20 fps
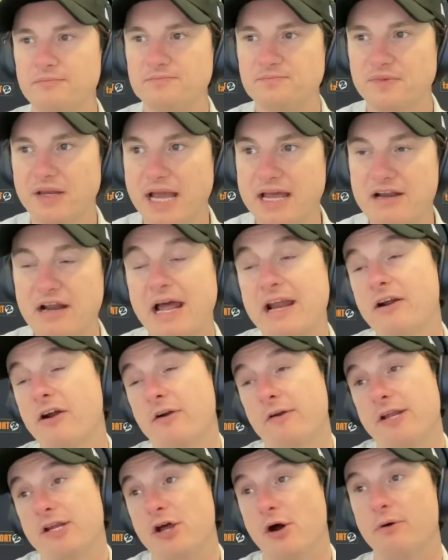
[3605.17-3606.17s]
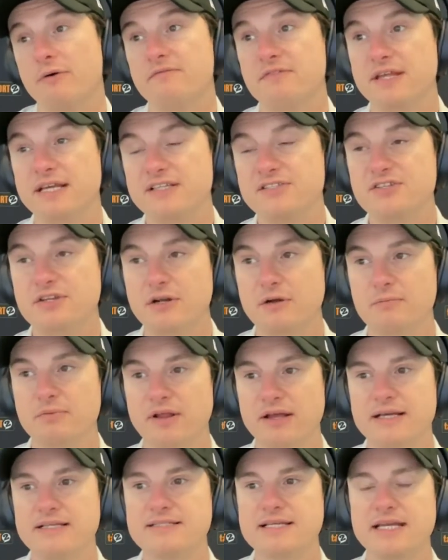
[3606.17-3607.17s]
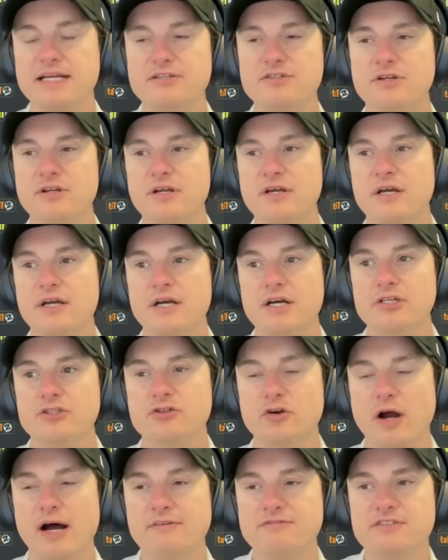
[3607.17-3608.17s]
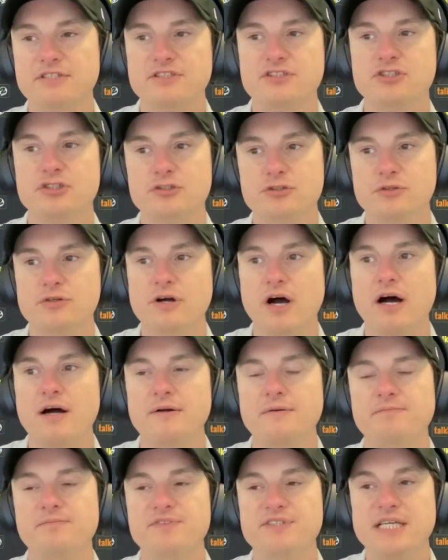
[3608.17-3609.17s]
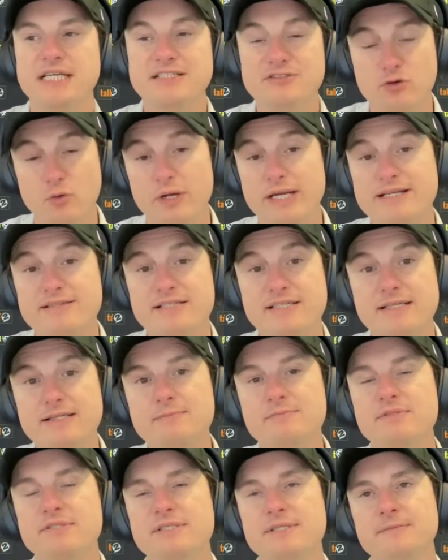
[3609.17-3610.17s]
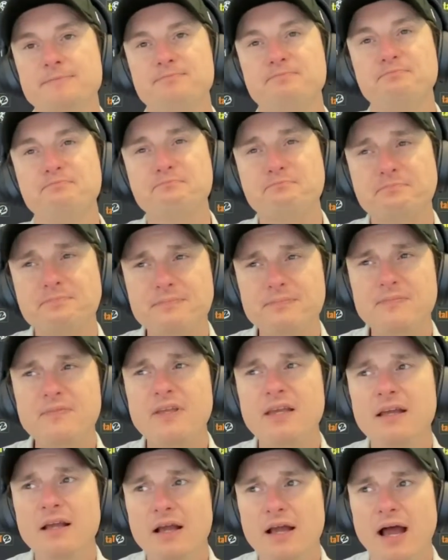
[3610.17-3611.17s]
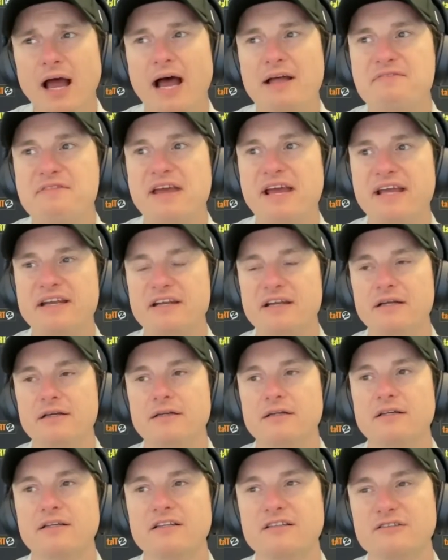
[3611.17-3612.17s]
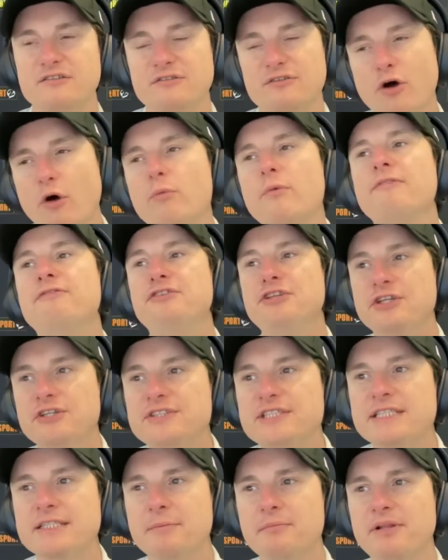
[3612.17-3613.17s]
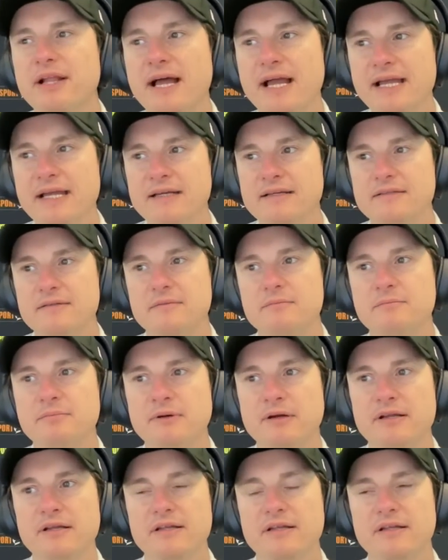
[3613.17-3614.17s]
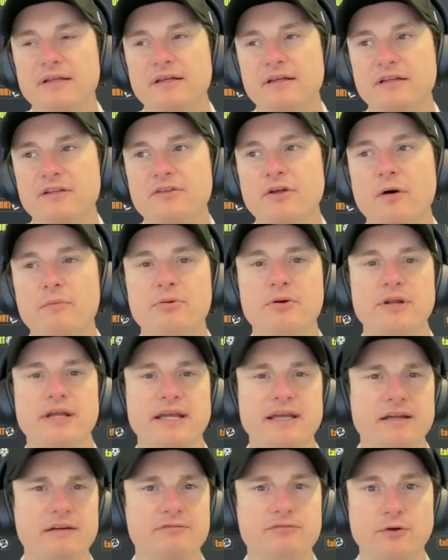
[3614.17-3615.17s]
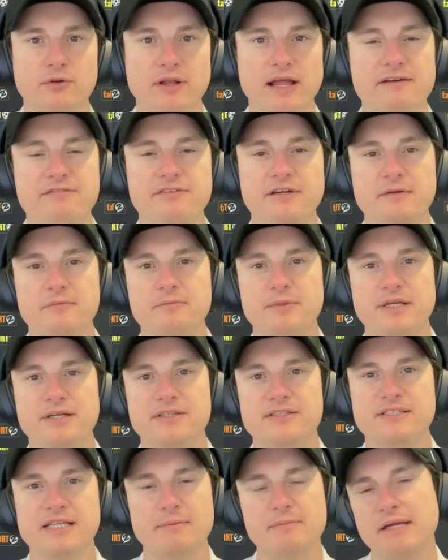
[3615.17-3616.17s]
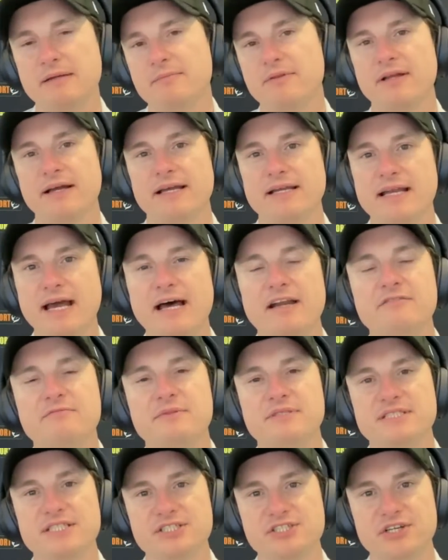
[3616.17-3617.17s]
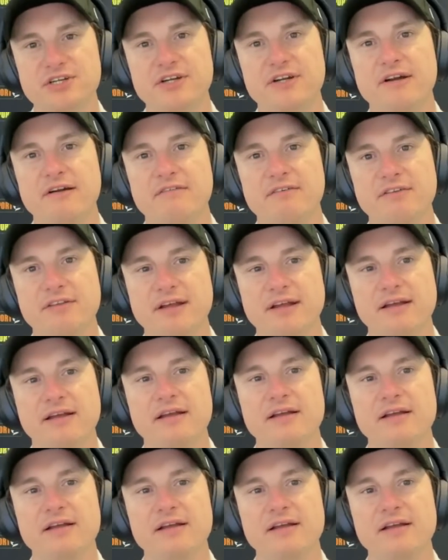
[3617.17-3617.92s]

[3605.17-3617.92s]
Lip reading: and I already know of these, players getting drafted to T20 teams, and then not refusing to play, but not putting in a full effort because they're being played out of position and everything.